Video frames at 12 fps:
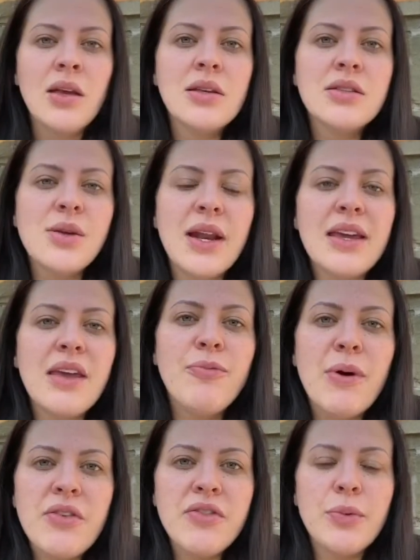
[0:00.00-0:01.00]
So when I gave
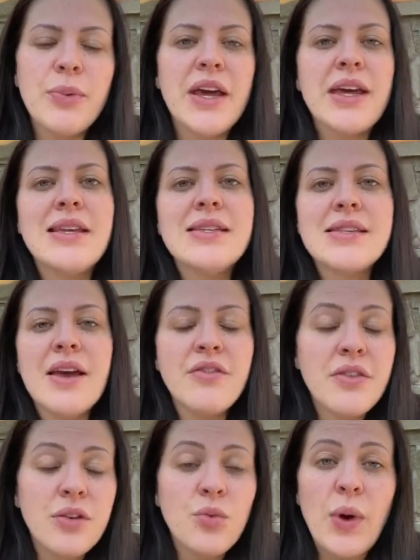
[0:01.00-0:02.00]
birth to Bryce,
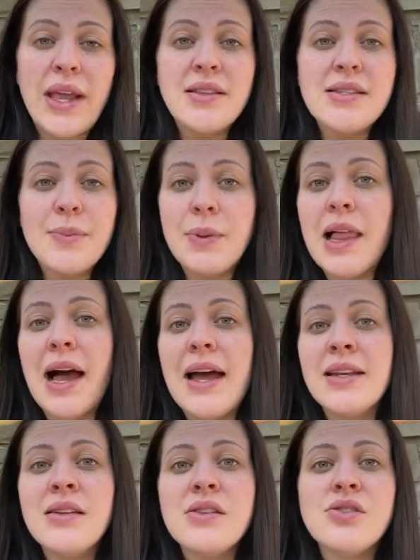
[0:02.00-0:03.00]
everything went to plan.